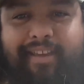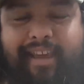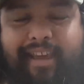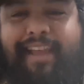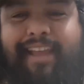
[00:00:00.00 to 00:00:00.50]

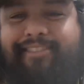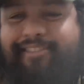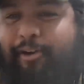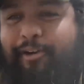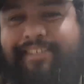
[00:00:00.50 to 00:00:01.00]
And
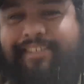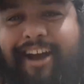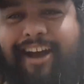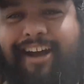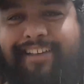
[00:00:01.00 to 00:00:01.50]
so is
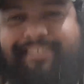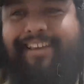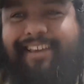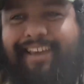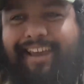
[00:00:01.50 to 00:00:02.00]
Cause,
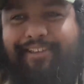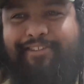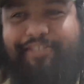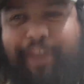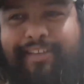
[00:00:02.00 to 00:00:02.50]
and
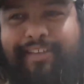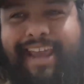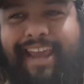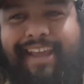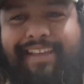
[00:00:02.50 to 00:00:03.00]
so is
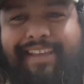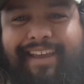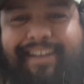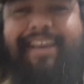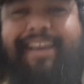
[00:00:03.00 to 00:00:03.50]

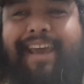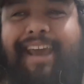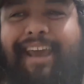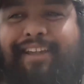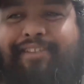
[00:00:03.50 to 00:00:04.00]
Alien,
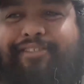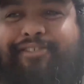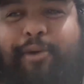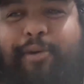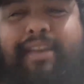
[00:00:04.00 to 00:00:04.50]
and
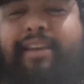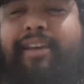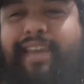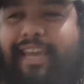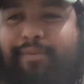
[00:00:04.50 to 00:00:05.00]
so
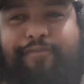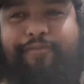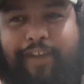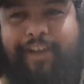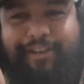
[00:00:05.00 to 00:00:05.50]
even
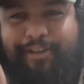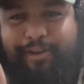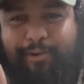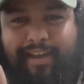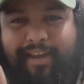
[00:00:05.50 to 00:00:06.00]
fucking
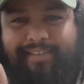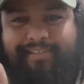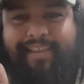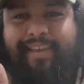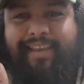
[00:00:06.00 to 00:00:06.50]
Lewis,
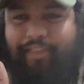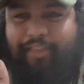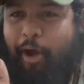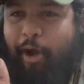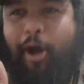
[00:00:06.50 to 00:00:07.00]

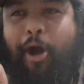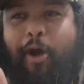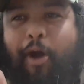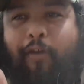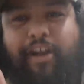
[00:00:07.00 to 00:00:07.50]
they're
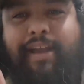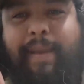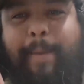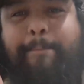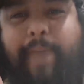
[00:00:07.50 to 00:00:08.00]
all
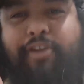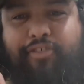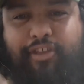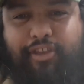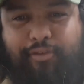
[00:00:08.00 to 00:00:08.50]
fucking better
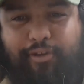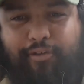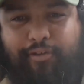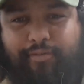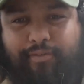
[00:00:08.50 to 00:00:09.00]
than you,
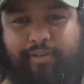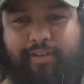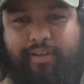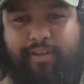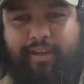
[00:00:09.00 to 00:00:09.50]
dude.
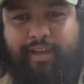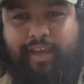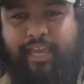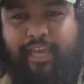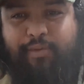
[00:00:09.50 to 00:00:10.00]

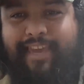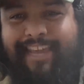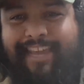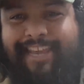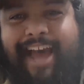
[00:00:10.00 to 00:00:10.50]
And you
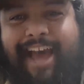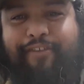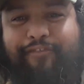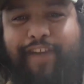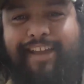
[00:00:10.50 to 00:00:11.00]

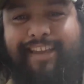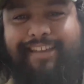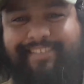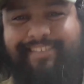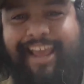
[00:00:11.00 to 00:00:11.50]
cannot fucking
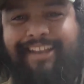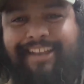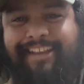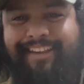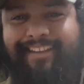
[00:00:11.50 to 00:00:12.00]
stand it.